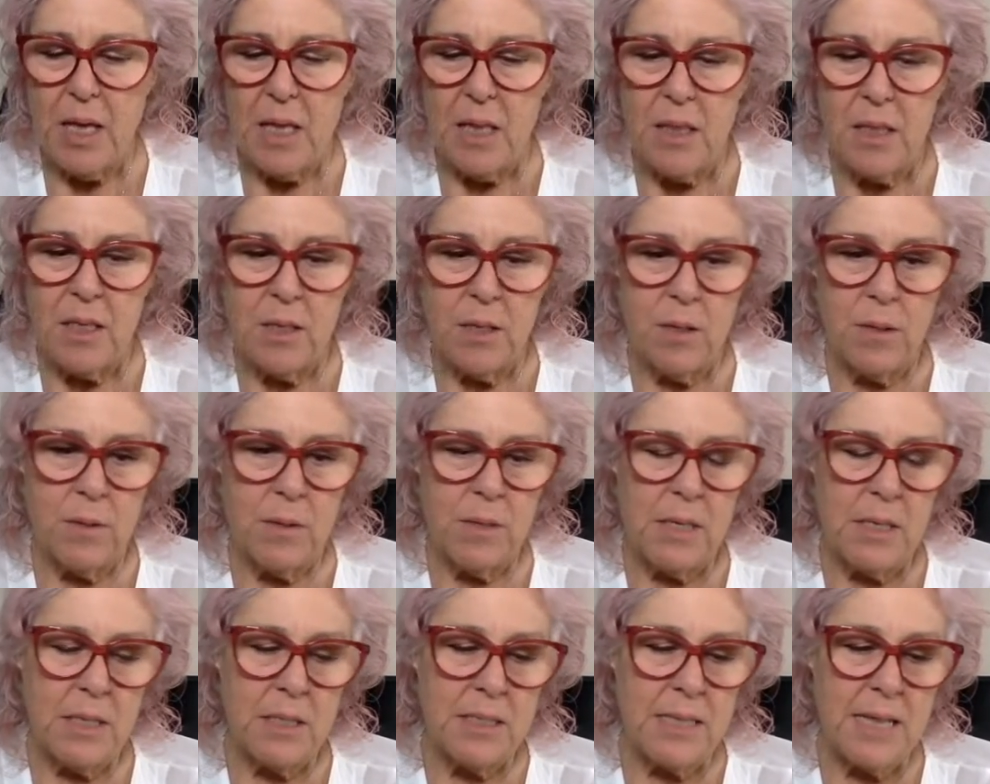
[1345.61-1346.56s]
The
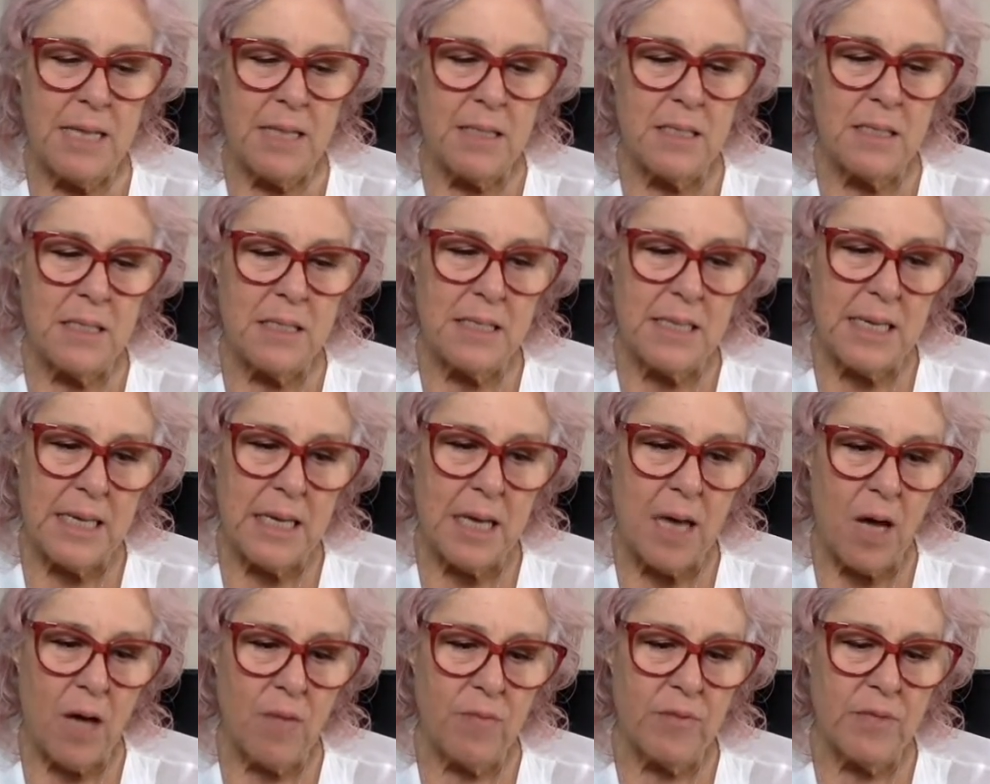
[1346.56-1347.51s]
intensity
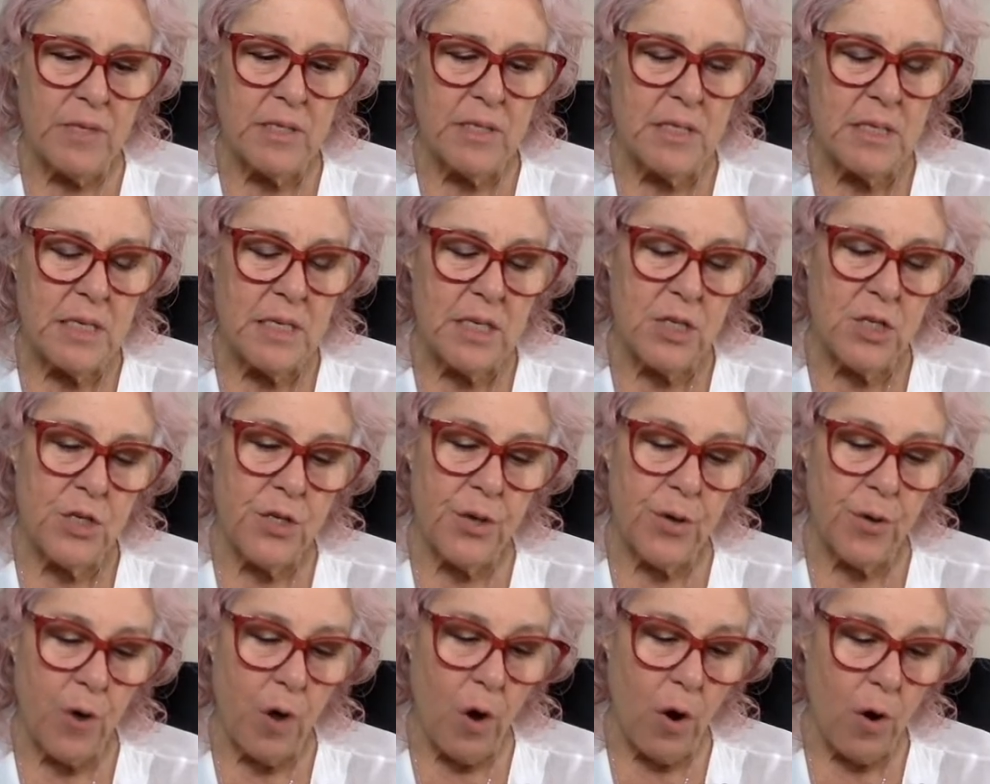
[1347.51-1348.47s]
of listening to your
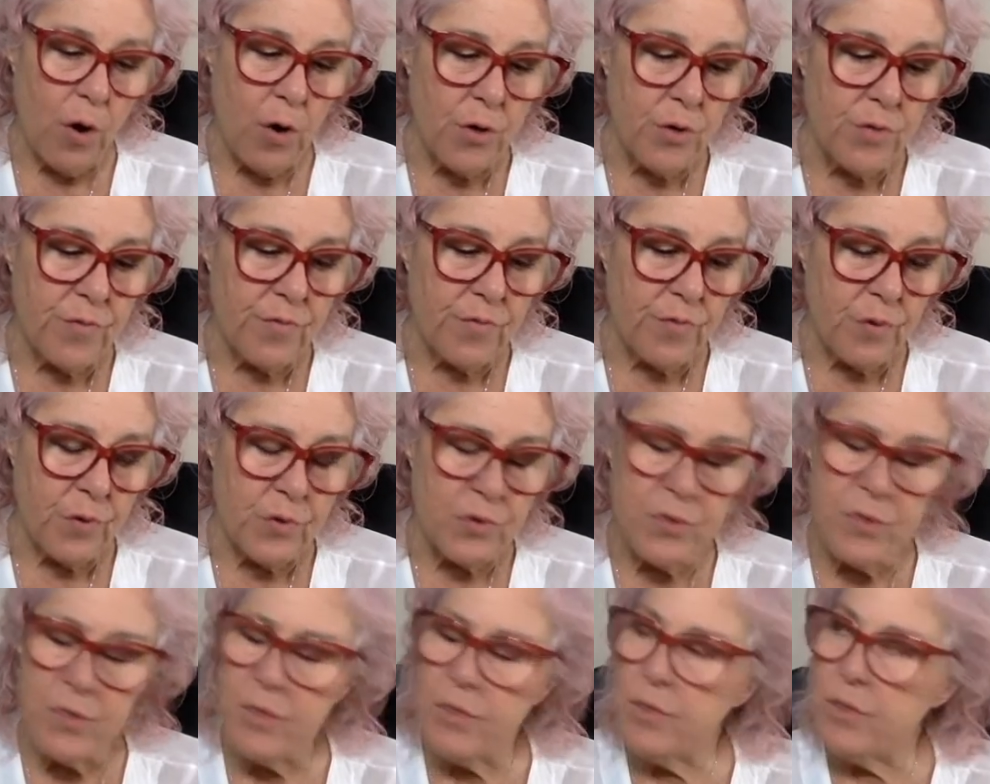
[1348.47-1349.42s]
heart
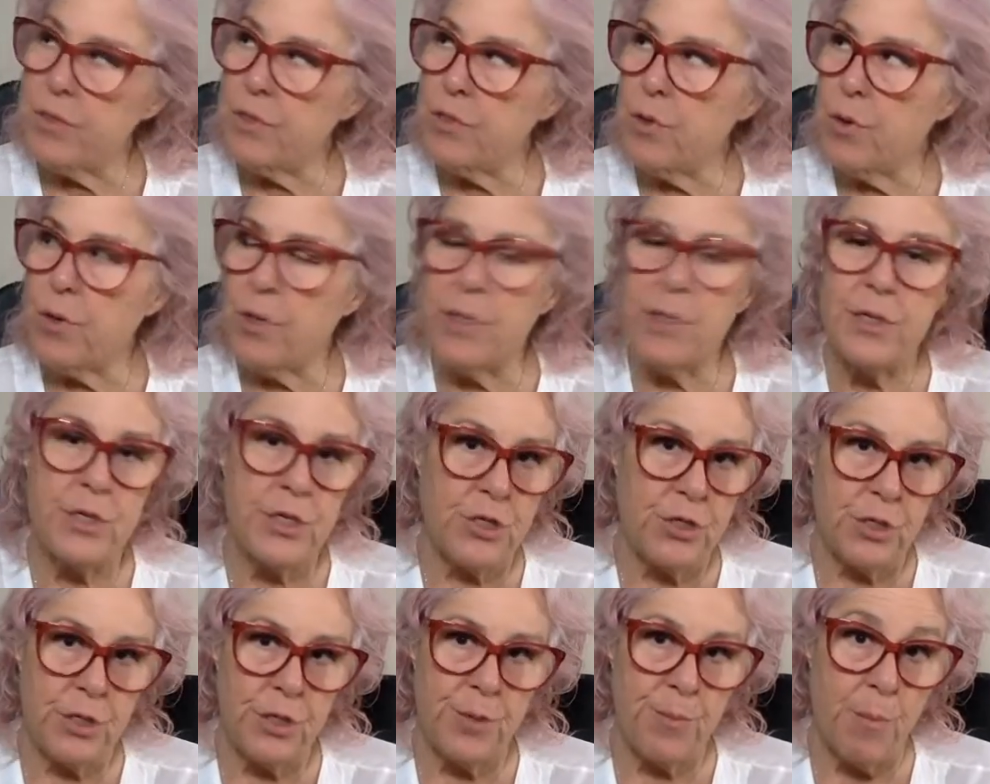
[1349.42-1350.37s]
versus your
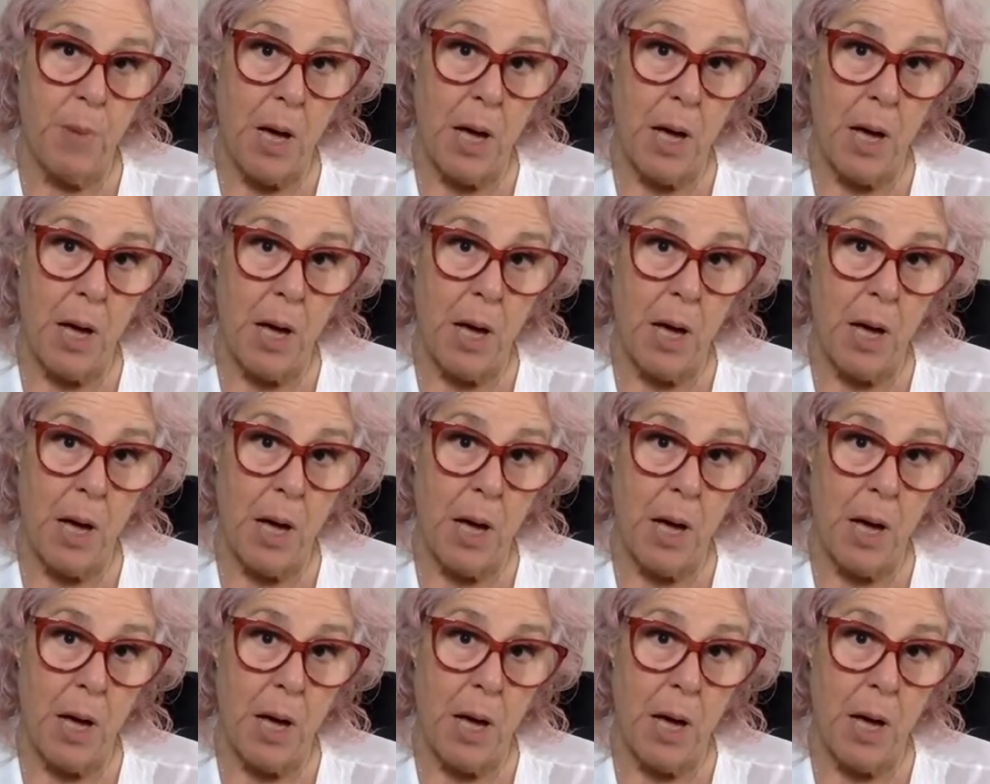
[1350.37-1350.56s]
conditioned mind